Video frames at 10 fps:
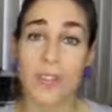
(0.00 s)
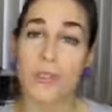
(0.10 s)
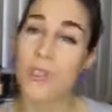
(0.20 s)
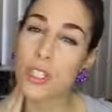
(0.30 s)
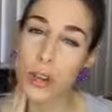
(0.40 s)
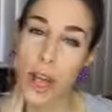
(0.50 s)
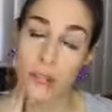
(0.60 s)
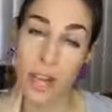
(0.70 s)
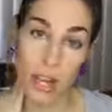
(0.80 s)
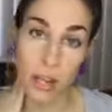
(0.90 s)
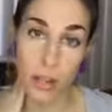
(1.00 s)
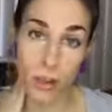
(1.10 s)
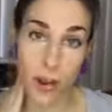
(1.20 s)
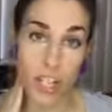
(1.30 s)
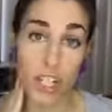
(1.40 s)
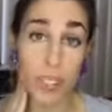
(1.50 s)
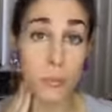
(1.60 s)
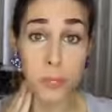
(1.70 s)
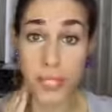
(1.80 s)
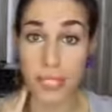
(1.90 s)
If you still have any other questions,
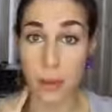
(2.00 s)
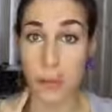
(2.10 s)
please let